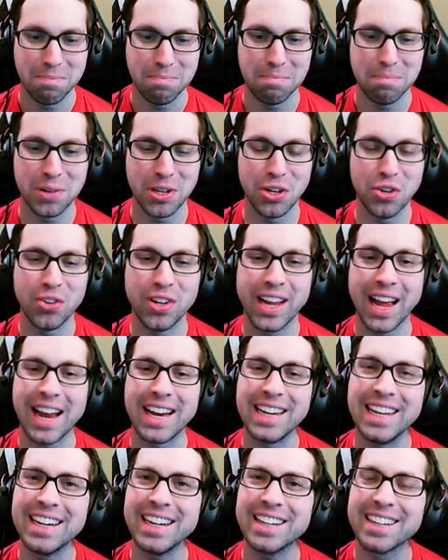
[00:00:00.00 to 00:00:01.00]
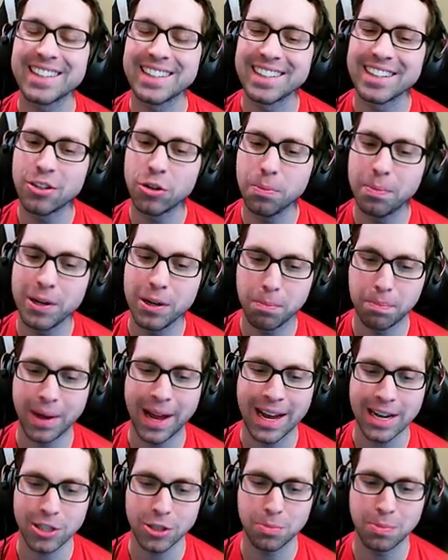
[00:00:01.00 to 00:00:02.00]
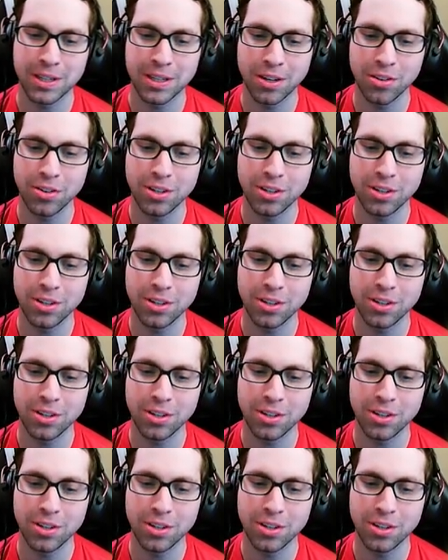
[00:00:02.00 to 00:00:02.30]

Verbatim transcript: Beauty. I needed a little bit of backspin, though.